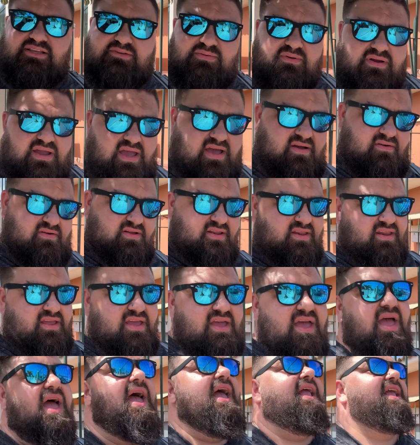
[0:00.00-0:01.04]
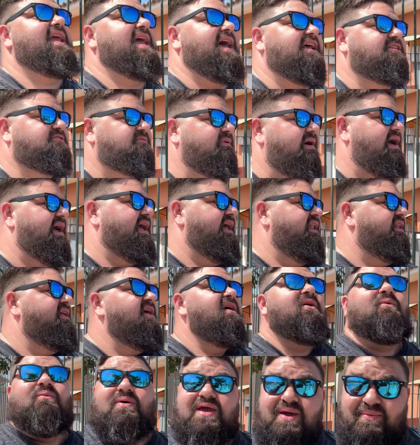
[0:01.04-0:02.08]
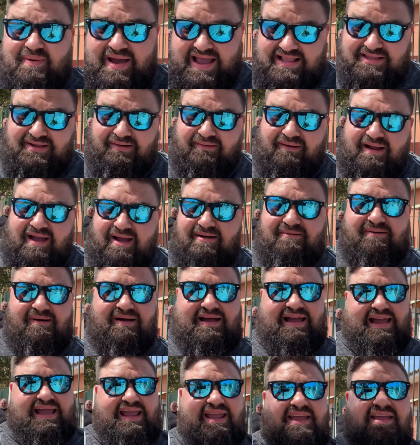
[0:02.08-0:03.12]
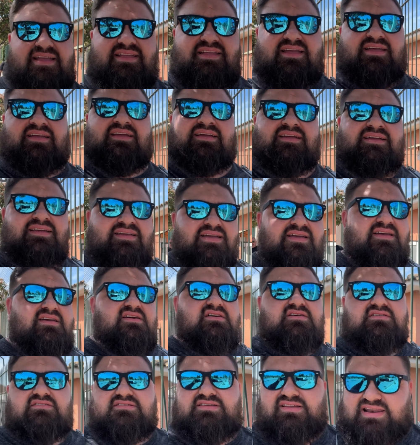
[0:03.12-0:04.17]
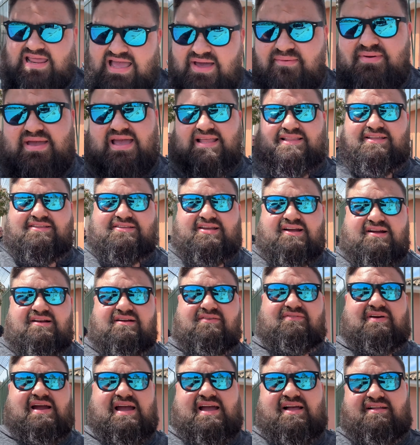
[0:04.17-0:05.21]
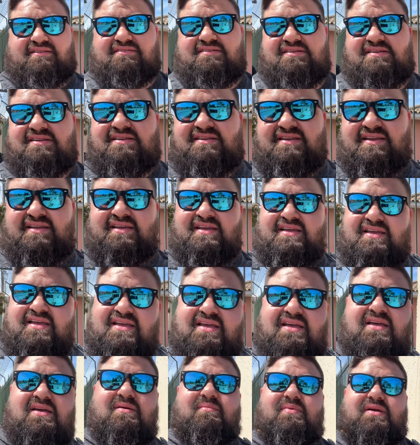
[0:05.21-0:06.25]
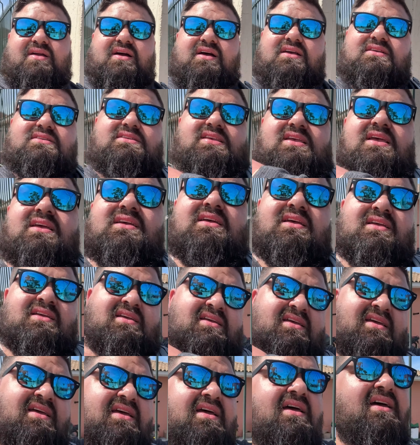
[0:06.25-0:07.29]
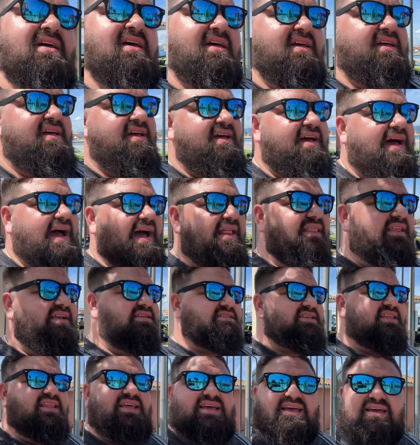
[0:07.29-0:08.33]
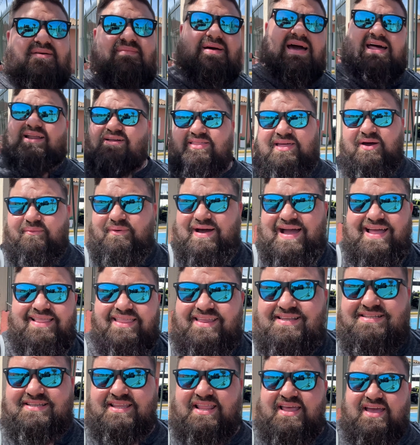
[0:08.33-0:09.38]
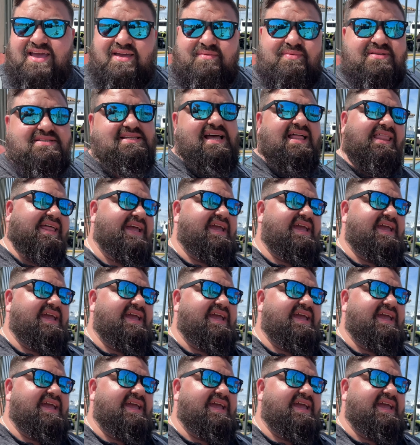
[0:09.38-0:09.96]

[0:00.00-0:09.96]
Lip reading: we're going, and guess what? We went the wrong way. So now we had to turn around because I listened to him. I don't know why I listened to him. It's not like